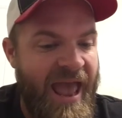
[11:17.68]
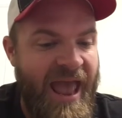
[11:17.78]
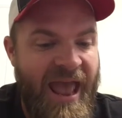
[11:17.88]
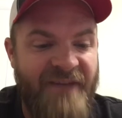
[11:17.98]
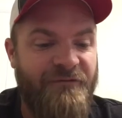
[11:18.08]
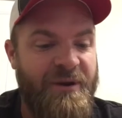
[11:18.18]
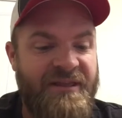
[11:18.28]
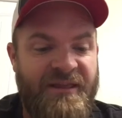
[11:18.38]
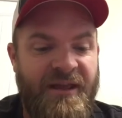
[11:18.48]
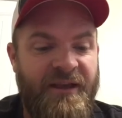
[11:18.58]

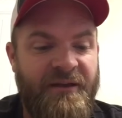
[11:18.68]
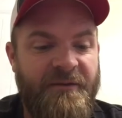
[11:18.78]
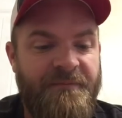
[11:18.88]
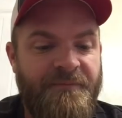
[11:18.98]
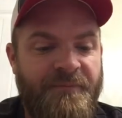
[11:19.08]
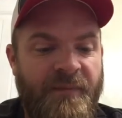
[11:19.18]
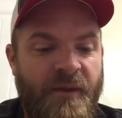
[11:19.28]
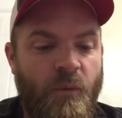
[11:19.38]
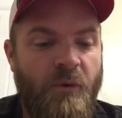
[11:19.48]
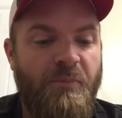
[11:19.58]
everything
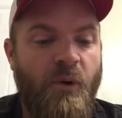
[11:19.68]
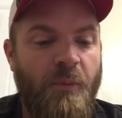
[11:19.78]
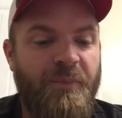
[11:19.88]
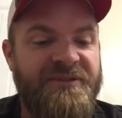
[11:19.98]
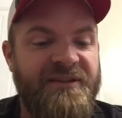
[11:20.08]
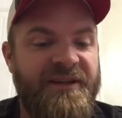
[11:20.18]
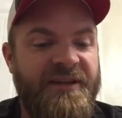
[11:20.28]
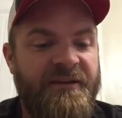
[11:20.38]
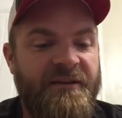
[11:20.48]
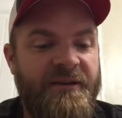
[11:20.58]
or purposely
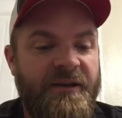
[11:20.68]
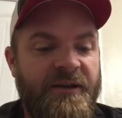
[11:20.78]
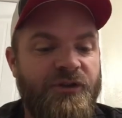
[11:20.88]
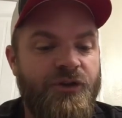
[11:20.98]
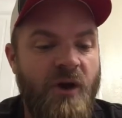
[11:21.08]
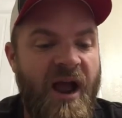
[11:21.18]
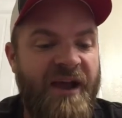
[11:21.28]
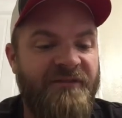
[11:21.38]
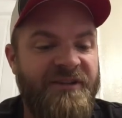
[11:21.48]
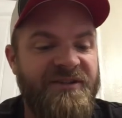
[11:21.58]

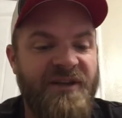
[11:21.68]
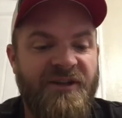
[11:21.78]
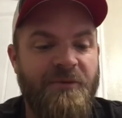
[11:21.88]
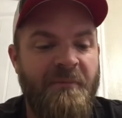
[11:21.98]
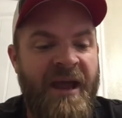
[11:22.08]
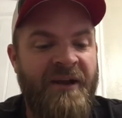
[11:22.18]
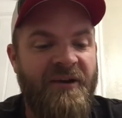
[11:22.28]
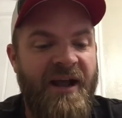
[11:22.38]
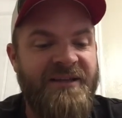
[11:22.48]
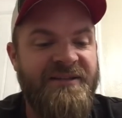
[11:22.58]
contrived in such a manner
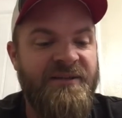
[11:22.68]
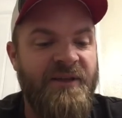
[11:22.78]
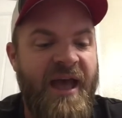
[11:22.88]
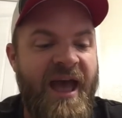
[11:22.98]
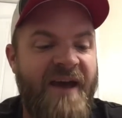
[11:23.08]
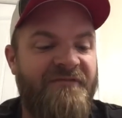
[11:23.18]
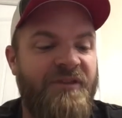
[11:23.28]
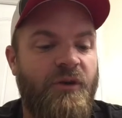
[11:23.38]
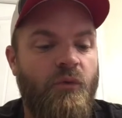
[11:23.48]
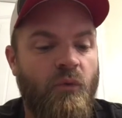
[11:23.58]
as to have the
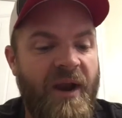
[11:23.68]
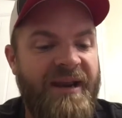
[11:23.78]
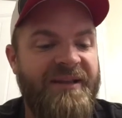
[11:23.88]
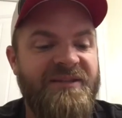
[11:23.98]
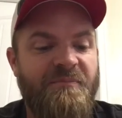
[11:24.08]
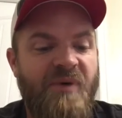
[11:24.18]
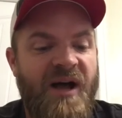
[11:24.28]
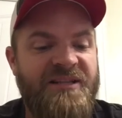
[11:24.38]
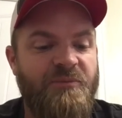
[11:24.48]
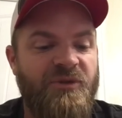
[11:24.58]
greatest
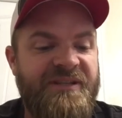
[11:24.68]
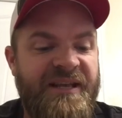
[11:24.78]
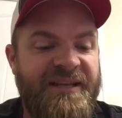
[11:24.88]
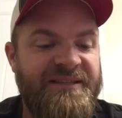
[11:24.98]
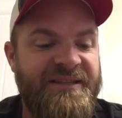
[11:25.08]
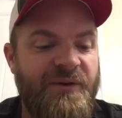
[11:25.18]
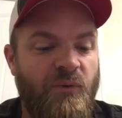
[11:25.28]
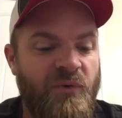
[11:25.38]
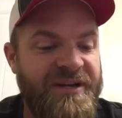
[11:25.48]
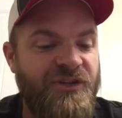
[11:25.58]
possible tendency to
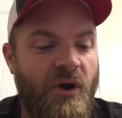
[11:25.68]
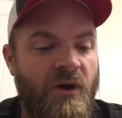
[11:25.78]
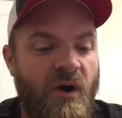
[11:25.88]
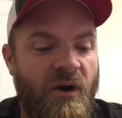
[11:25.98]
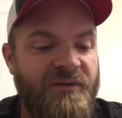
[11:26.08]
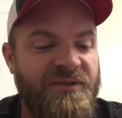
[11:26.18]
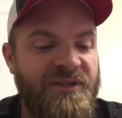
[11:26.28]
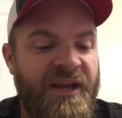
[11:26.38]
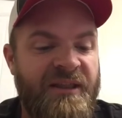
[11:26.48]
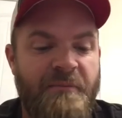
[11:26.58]
reach our hearts
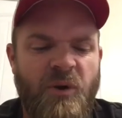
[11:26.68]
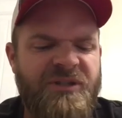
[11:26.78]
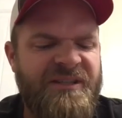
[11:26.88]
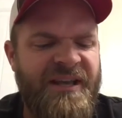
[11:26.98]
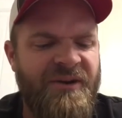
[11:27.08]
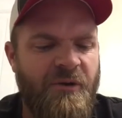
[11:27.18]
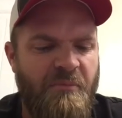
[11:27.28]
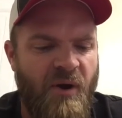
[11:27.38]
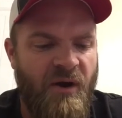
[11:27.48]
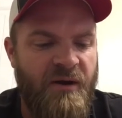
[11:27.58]
in the most tender
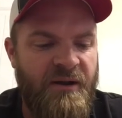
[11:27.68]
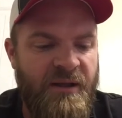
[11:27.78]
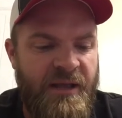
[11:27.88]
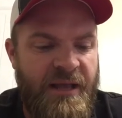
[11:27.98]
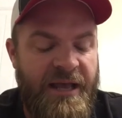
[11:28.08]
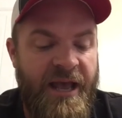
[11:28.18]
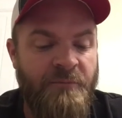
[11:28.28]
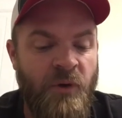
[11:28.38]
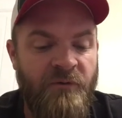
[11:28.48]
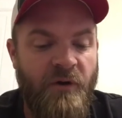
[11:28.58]
part and
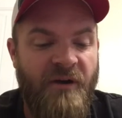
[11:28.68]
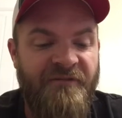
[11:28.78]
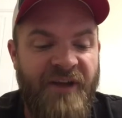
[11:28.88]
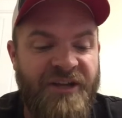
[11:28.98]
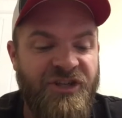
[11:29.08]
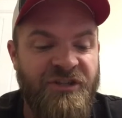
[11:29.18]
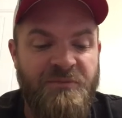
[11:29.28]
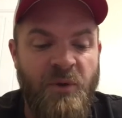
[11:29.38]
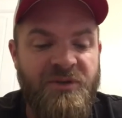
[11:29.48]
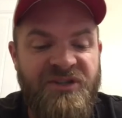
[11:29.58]
move our affections
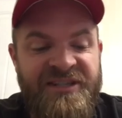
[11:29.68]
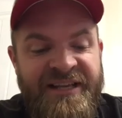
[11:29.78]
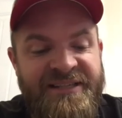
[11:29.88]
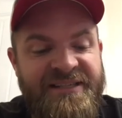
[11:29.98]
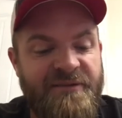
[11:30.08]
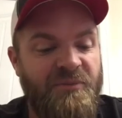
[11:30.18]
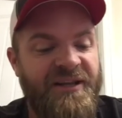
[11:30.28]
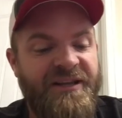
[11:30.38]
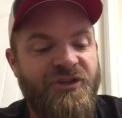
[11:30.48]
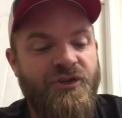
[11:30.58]
most sensibly
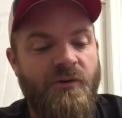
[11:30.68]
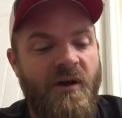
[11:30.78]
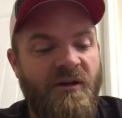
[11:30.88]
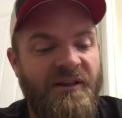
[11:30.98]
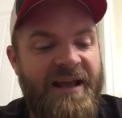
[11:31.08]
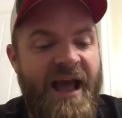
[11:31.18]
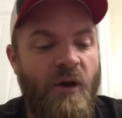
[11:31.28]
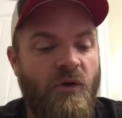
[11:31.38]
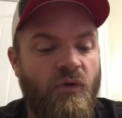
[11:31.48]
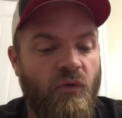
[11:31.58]
and strongly. How
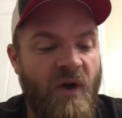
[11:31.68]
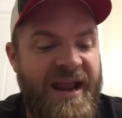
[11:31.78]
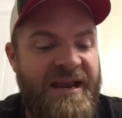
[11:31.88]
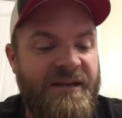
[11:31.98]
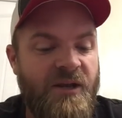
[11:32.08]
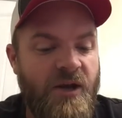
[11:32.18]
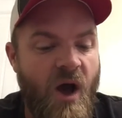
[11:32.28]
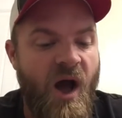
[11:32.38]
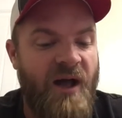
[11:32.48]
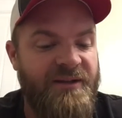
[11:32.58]
great
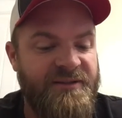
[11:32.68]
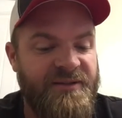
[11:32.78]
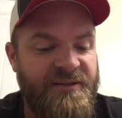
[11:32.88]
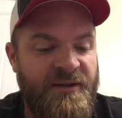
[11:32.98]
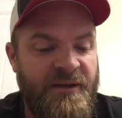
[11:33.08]
cause